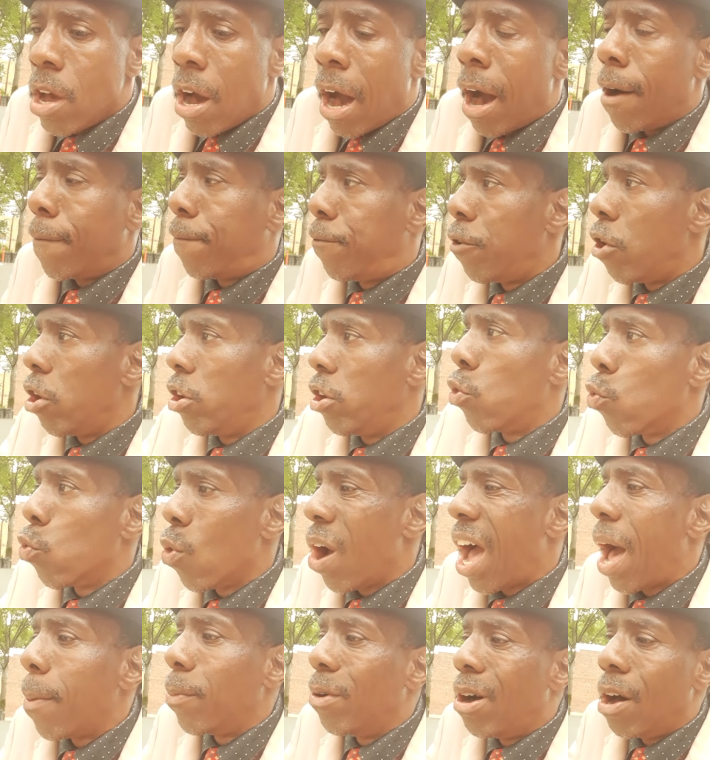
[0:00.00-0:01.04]
I'm flirting
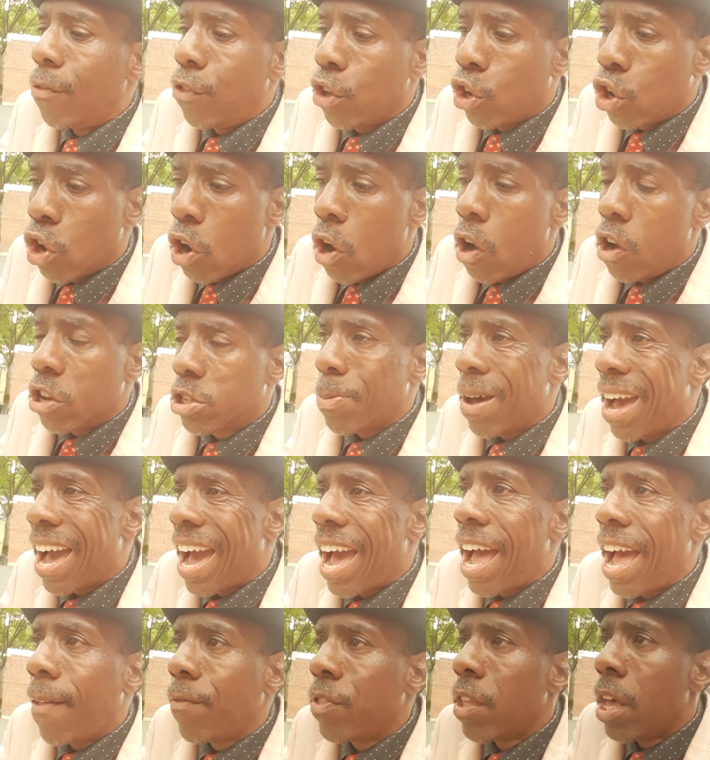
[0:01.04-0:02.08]
around with other girls
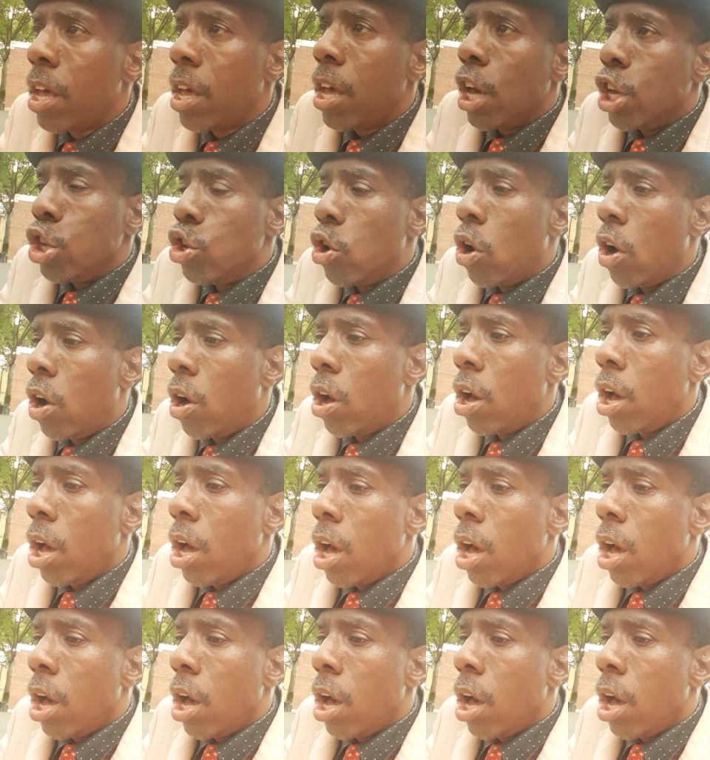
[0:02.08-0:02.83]
behind your